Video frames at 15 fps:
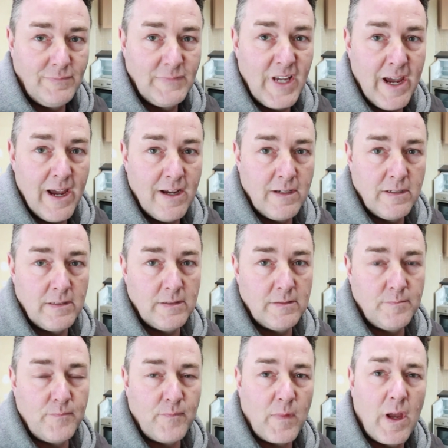Yeah.
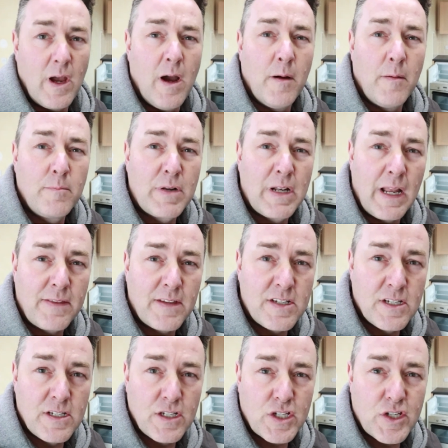I'm glad this
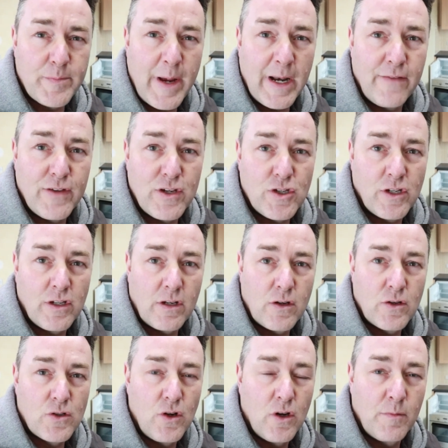isn't smelly vision,
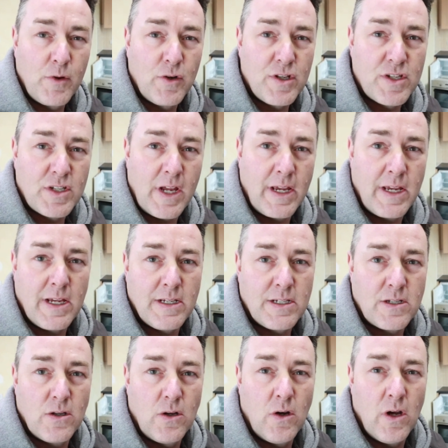because all I'm going to say
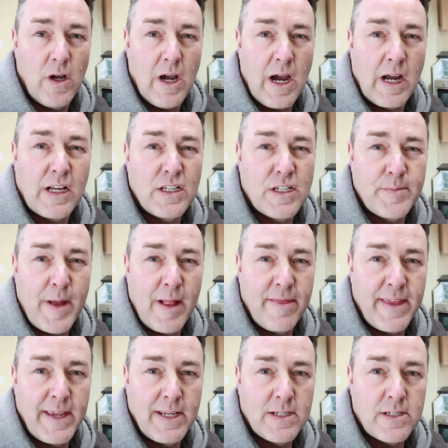is I can smell
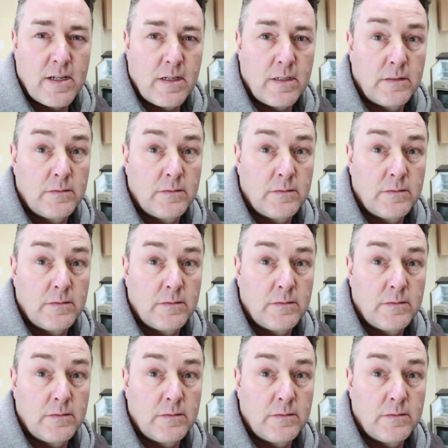things.